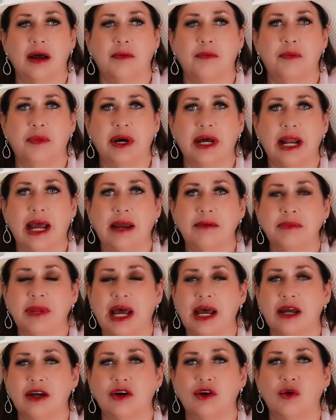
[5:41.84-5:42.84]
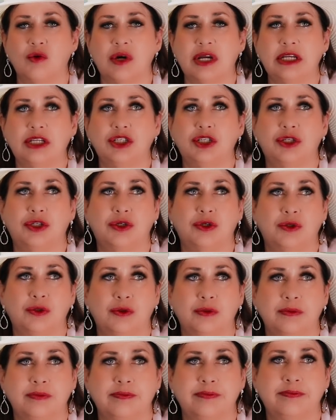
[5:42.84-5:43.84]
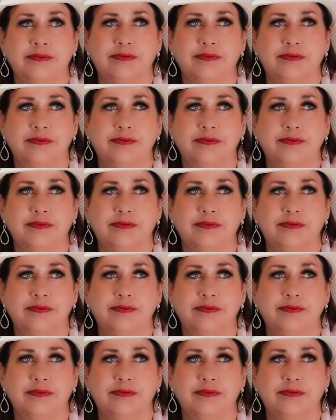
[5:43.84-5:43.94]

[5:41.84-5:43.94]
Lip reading: But I'm not going to